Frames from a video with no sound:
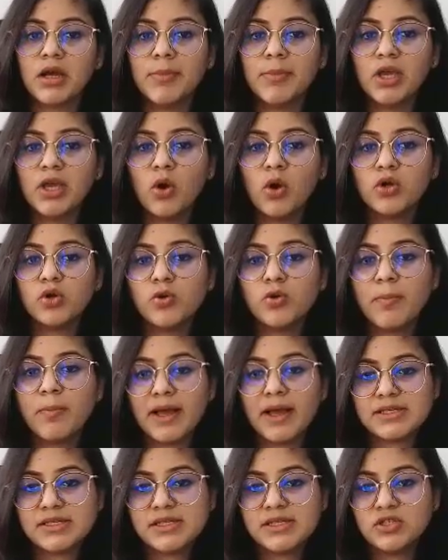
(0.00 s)
Coming on to
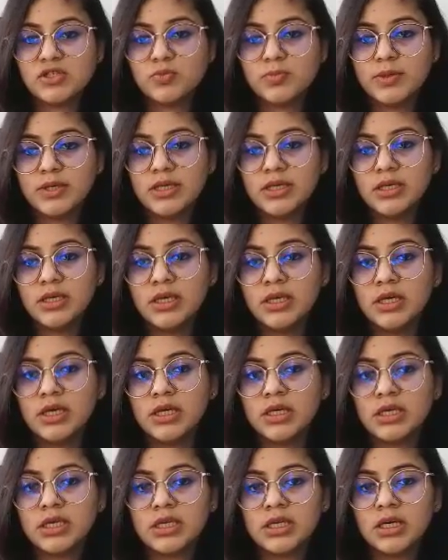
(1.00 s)
passage B.
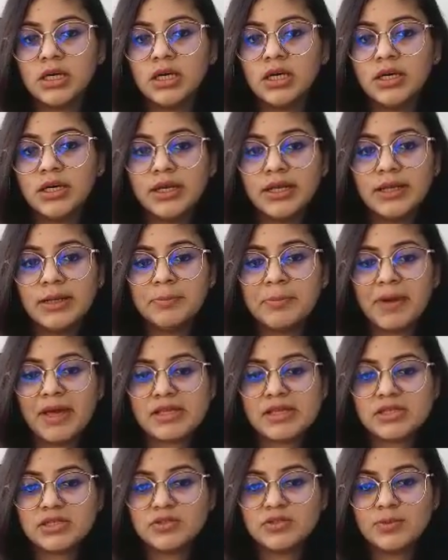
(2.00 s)
Here in
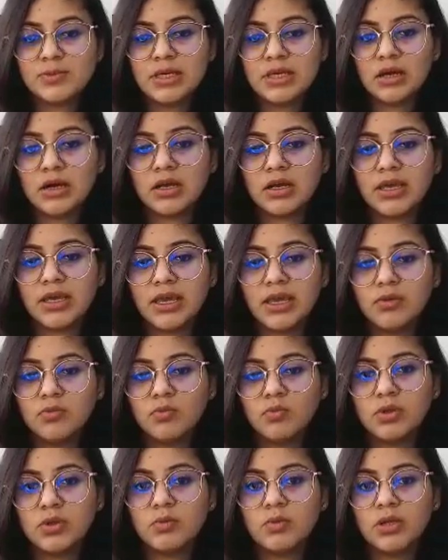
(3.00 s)
passage B
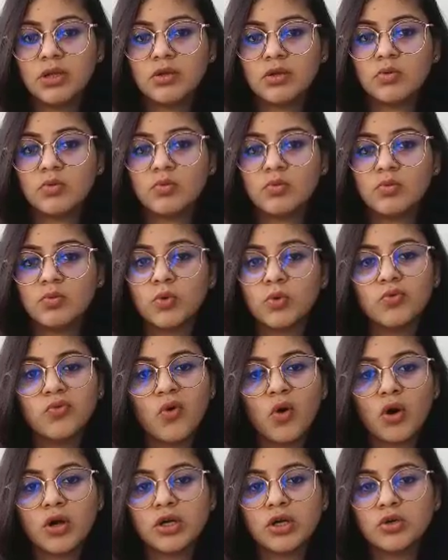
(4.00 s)
again we will
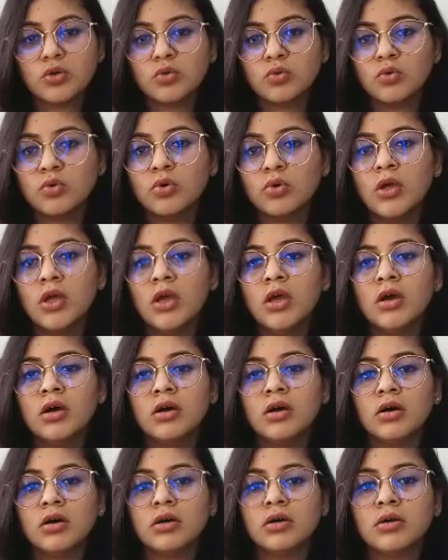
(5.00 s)
move on to
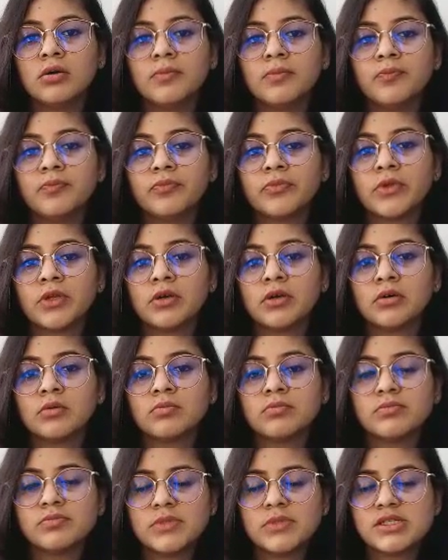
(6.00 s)

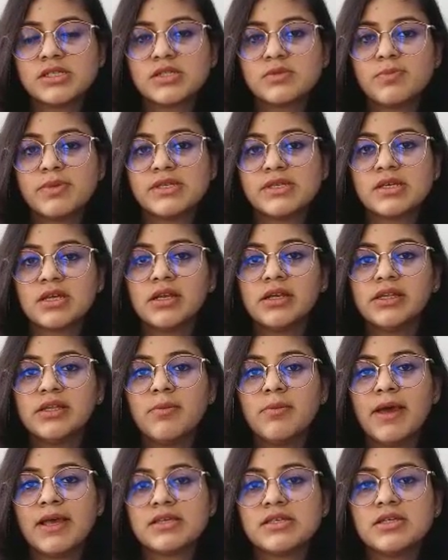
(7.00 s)
this is basically
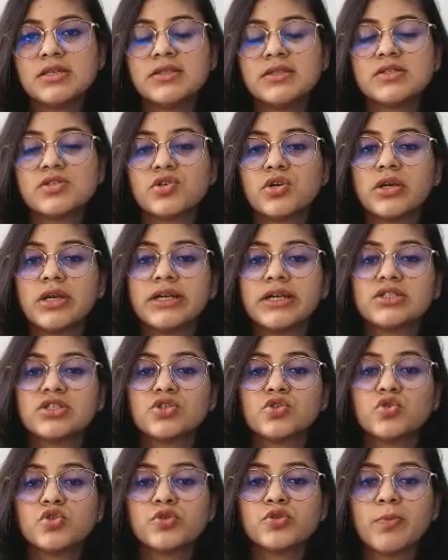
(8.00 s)
the passage. This
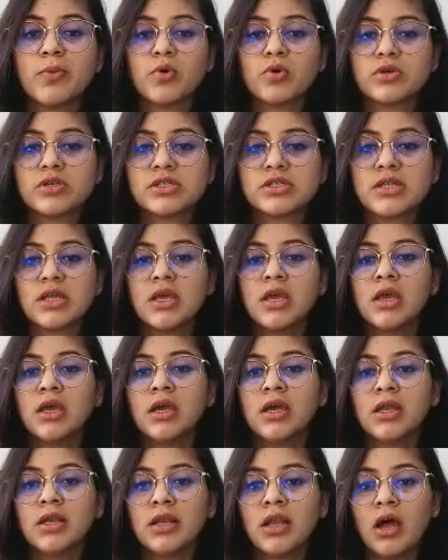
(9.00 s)
relates to sports.
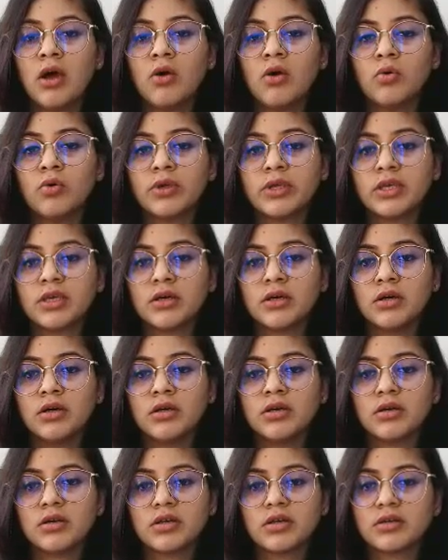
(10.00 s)
Now
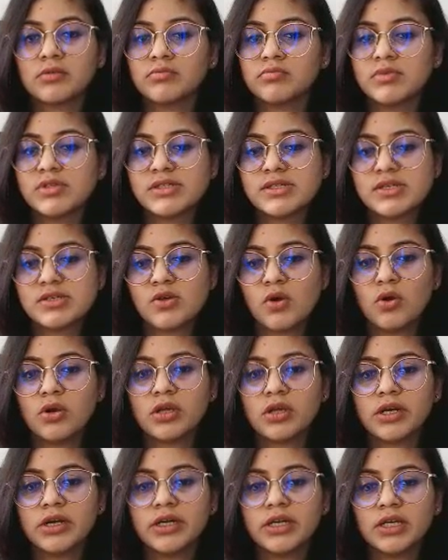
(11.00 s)
here this is
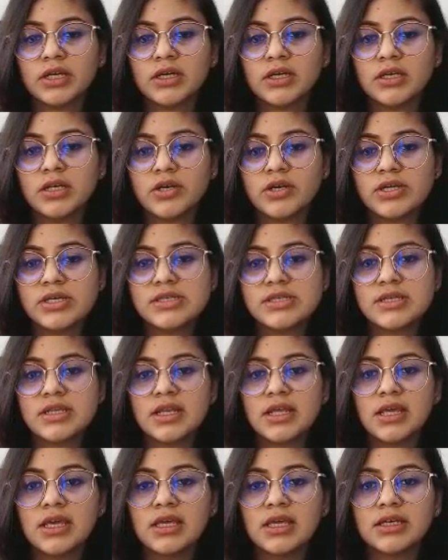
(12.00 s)
all critical
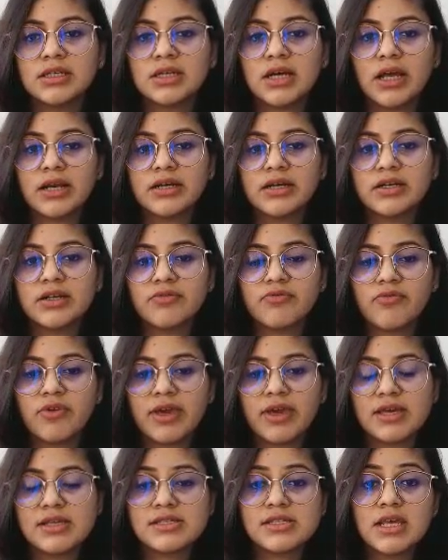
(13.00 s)
reasoning, current
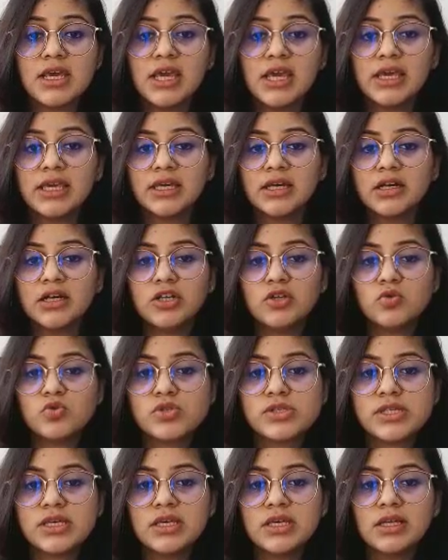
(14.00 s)
affairs. Here
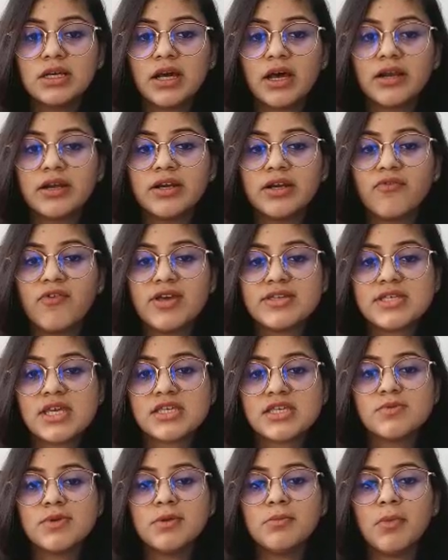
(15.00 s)
you see current affairs
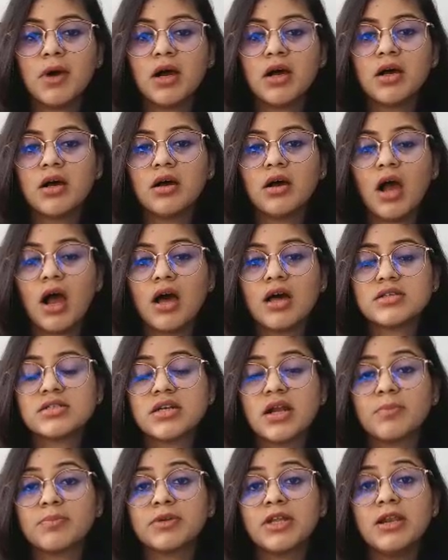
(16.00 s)
has been
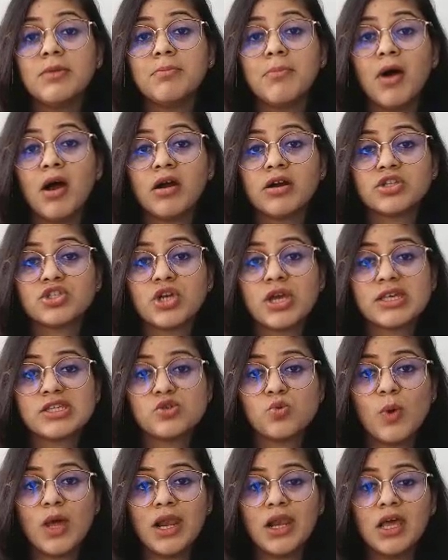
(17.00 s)
asked up till March
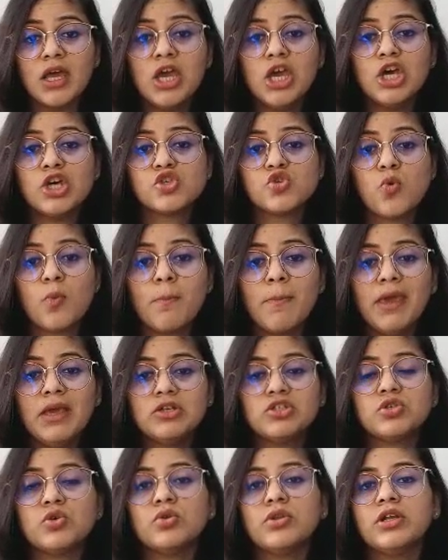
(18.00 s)
as well. So
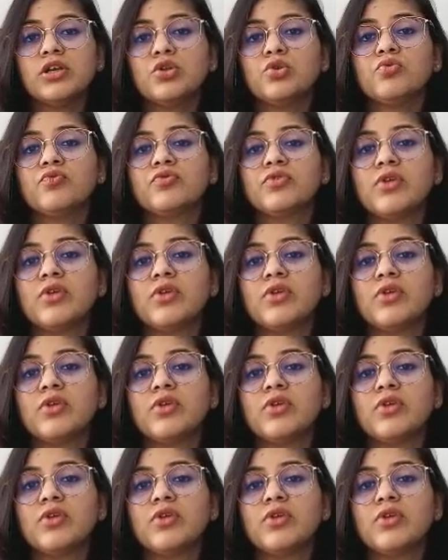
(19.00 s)
make sure that